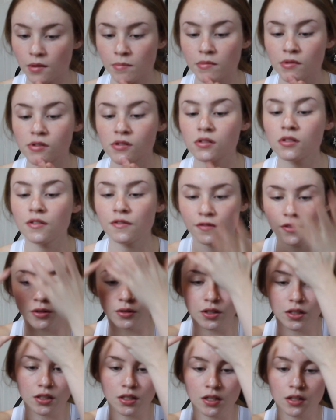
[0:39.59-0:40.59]
I mostly
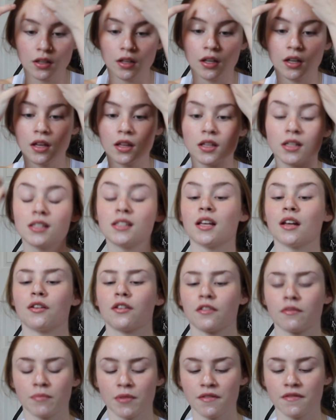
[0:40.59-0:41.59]
focus it like in the
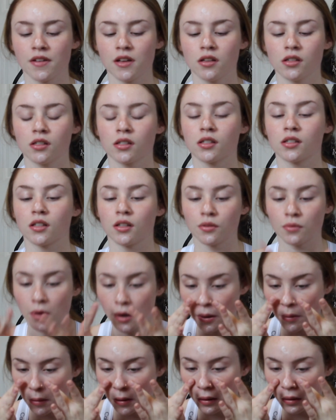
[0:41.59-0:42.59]
center of my face because that's
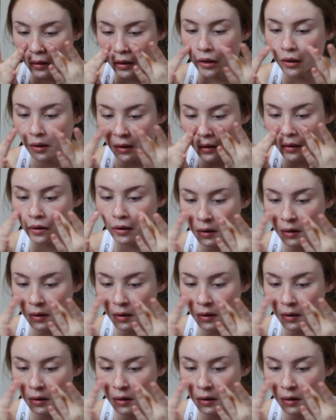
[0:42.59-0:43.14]
where I wear like